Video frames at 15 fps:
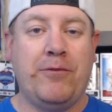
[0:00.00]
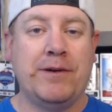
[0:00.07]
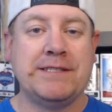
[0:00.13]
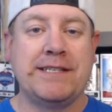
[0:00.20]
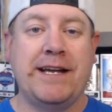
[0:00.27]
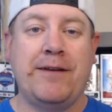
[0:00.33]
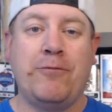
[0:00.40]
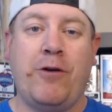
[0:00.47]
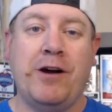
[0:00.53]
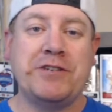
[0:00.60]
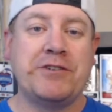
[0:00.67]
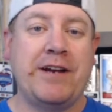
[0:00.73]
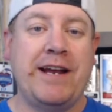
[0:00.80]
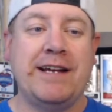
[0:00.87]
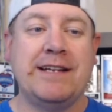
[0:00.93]
Once again, wash
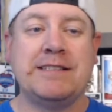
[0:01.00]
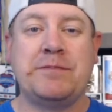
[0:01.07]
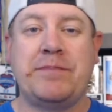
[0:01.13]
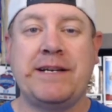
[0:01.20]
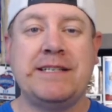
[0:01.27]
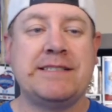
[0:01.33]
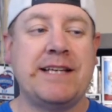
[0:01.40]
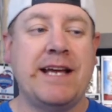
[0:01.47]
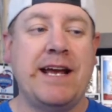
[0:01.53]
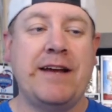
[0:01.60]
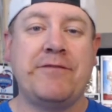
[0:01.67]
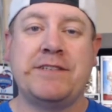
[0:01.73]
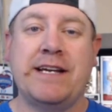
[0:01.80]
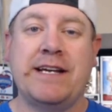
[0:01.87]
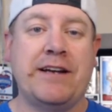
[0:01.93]
your hands, be
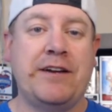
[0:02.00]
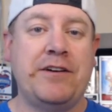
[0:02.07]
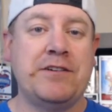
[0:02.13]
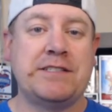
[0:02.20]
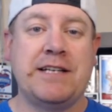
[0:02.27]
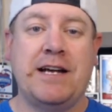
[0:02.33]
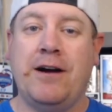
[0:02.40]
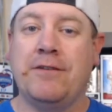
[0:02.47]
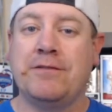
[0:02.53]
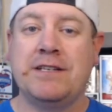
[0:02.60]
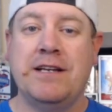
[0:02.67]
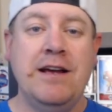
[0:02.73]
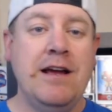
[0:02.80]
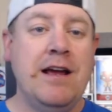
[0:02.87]
safe, take care of yourselves,